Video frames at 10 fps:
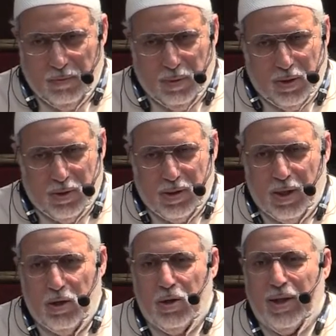Because they
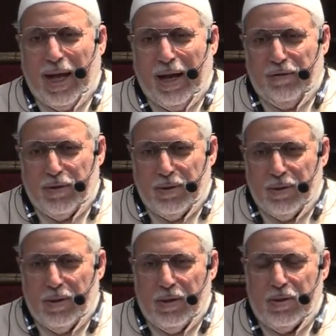are not
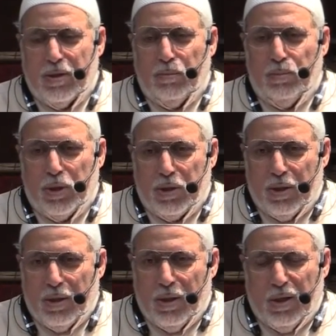after
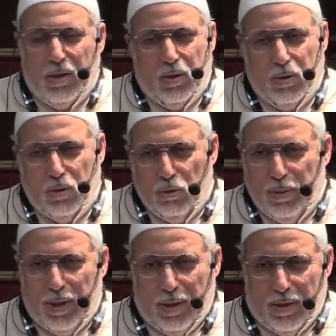submission or
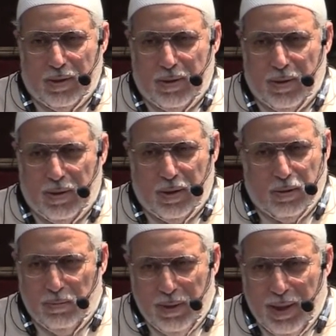obedience. They
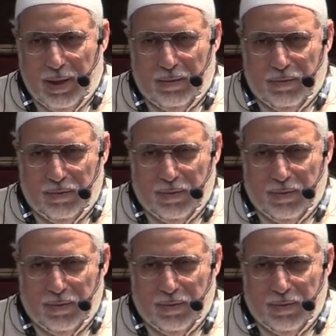don't believe.